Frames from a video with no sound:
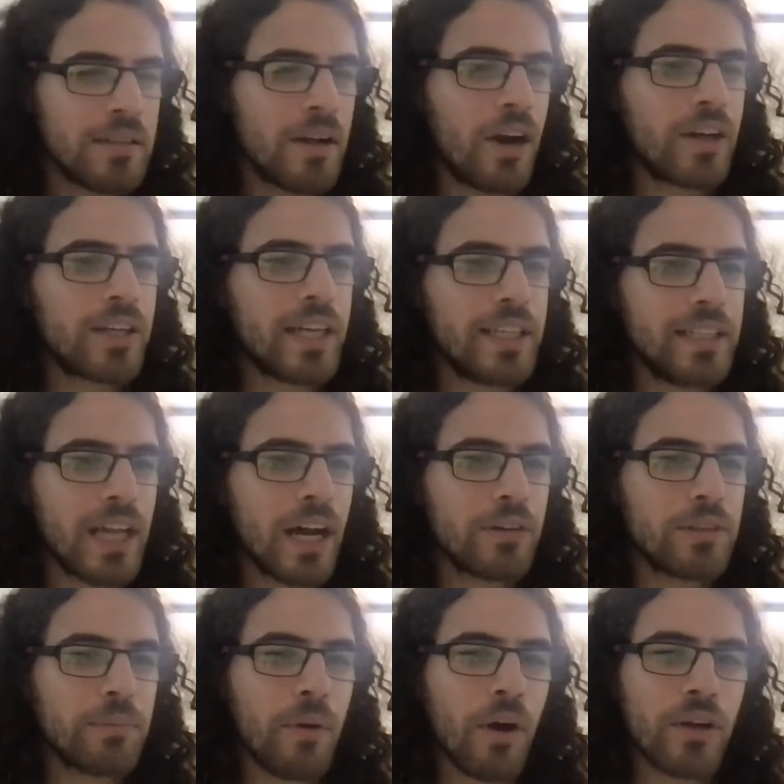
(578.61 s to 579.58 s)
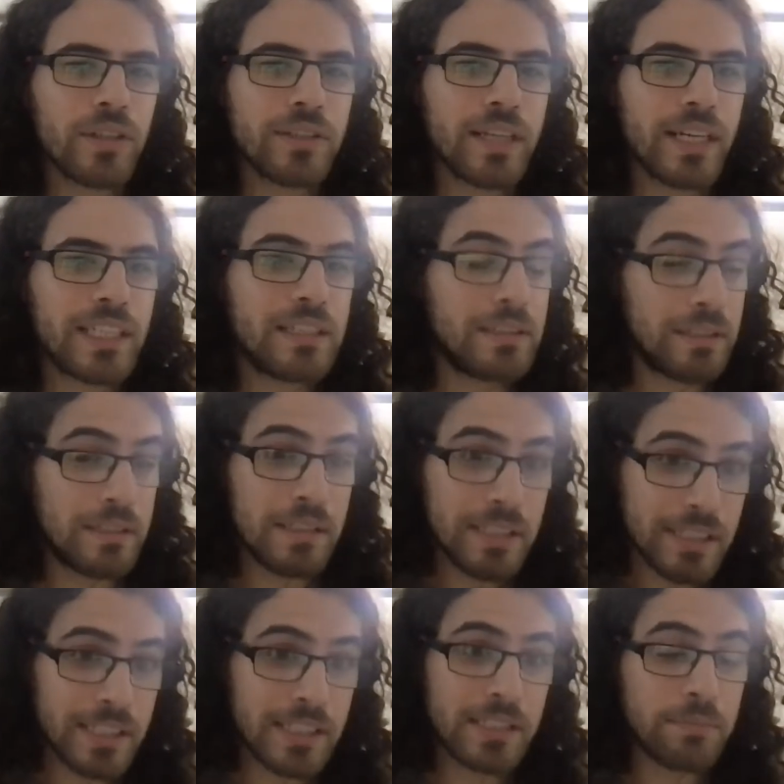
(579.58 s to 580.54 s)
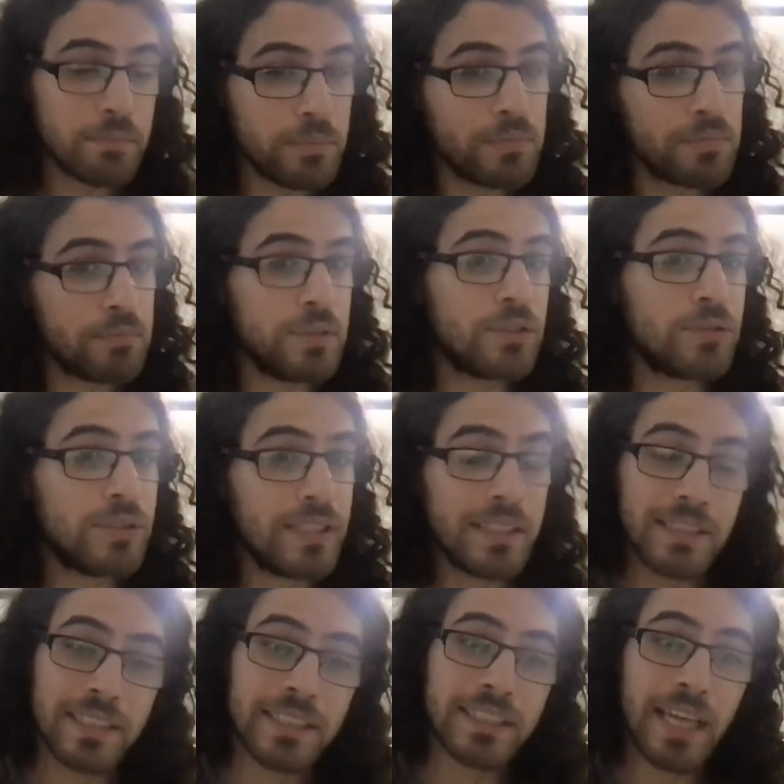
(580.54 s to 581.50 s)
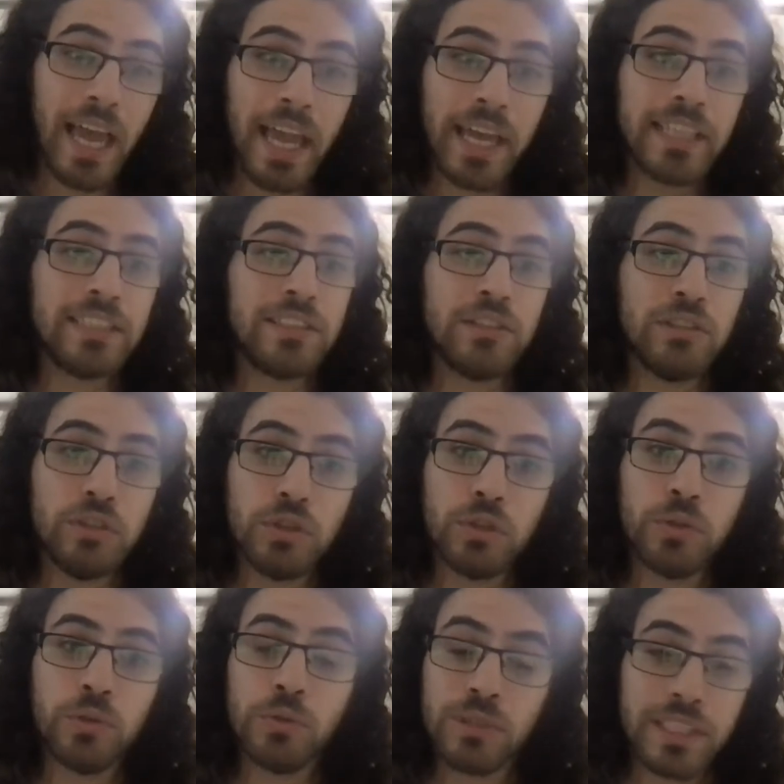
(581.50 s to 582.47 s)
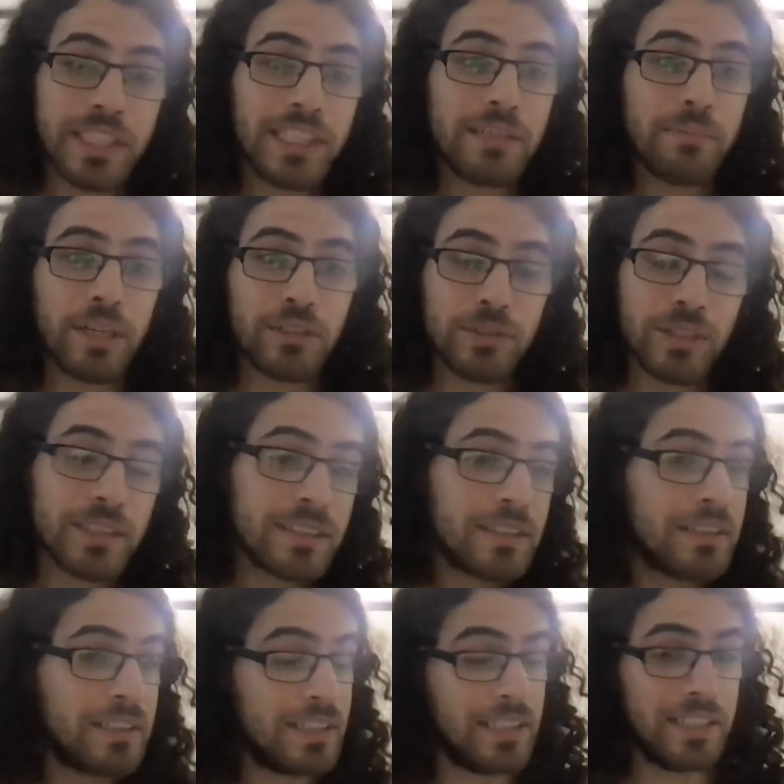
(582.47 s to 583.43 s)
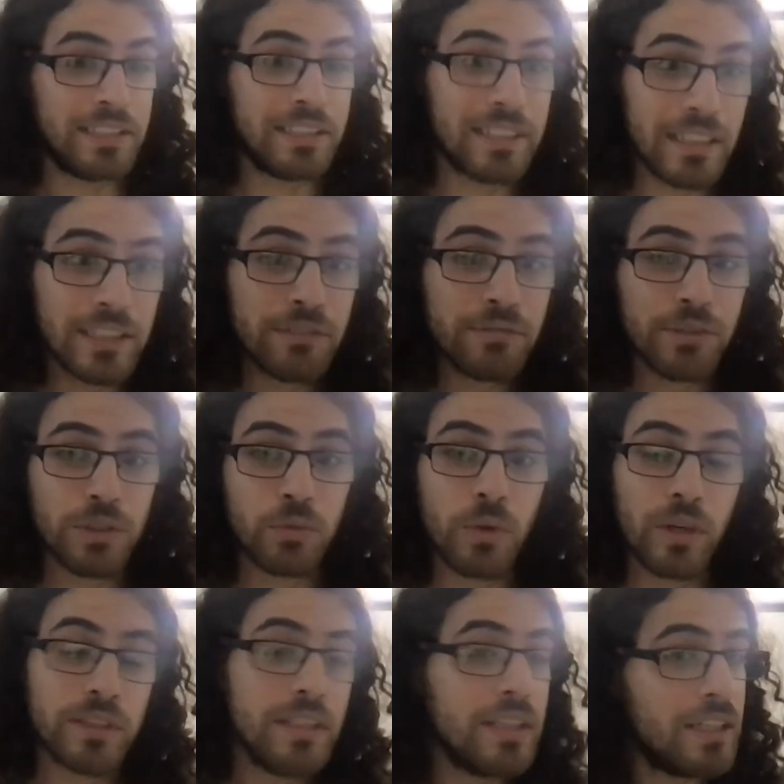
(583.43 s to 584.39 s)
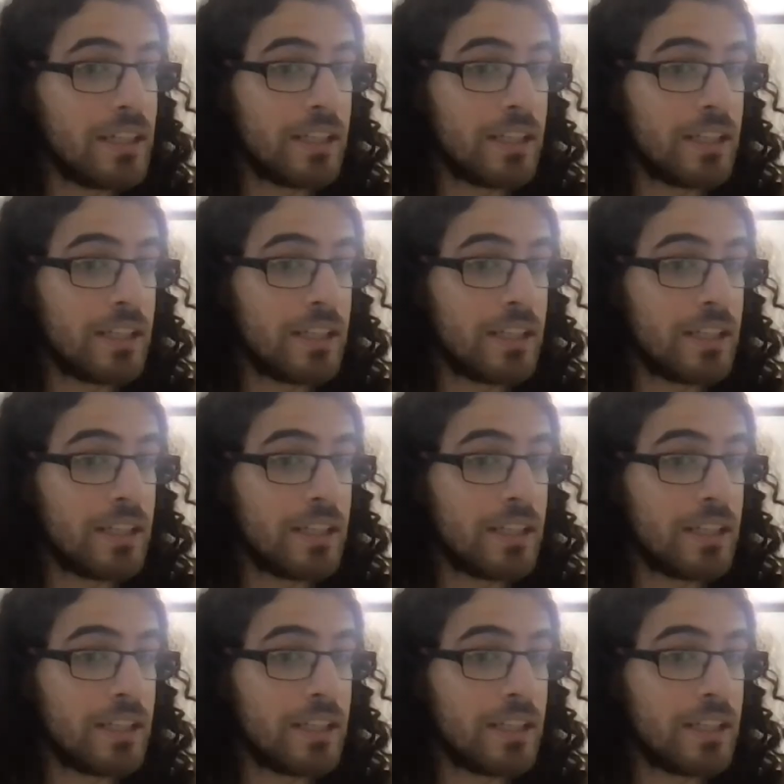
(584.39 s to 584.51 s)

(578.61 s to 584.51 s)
Okay, now the bottleneck is between these eight new leading metrics. It's a different one.